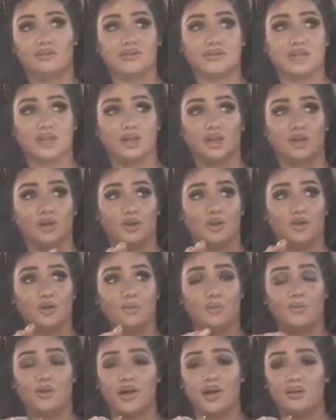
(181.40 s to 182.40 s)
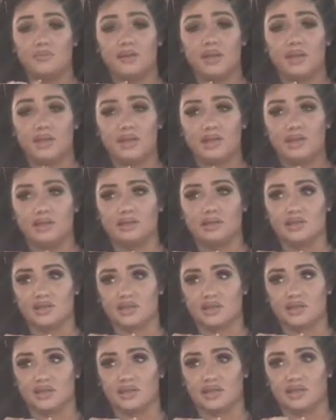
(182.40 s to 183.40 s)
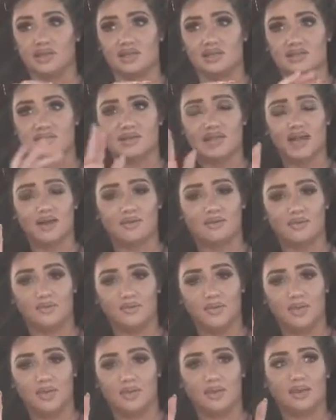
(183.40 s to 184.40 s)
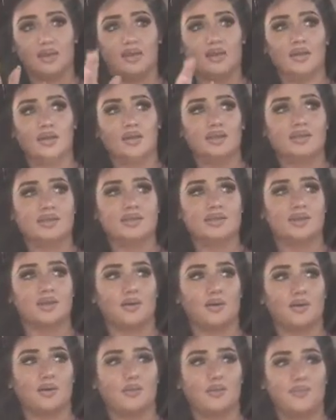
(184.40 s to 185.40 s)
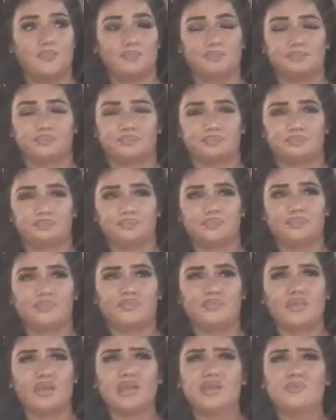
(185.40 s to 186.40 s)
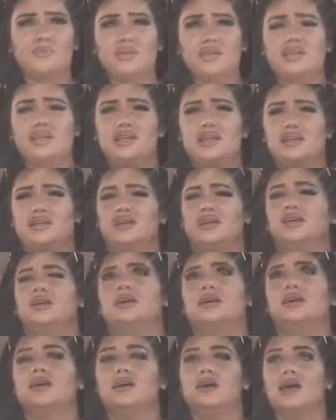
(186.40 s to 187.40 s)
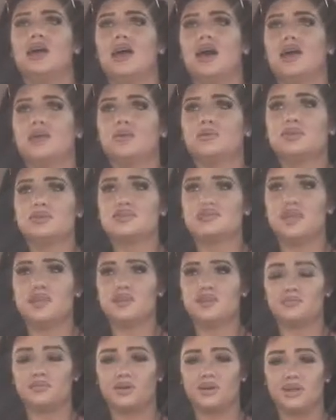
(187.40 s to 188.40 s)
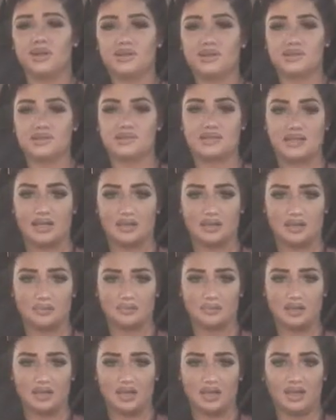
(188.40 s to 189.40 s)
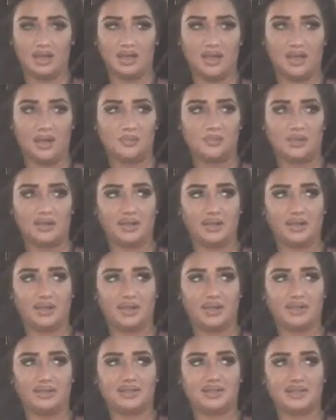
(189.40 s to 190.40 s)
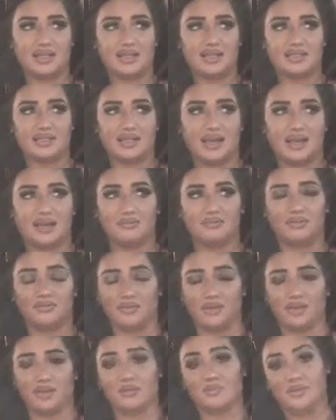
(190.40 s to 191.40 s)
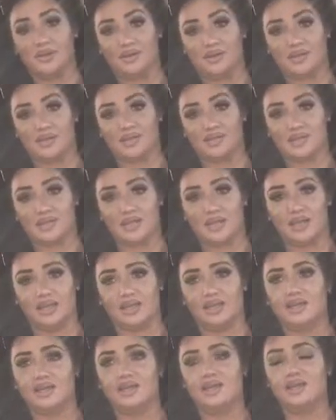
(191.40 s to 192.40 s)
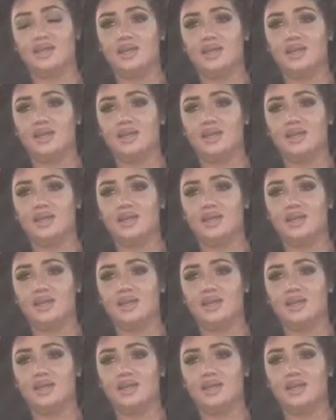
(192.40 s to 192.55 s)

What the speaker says: was like, nope, I'm not eating this shit, it's not for me. So I don't want to say that Amari eats terribly, but he does have a very American diet.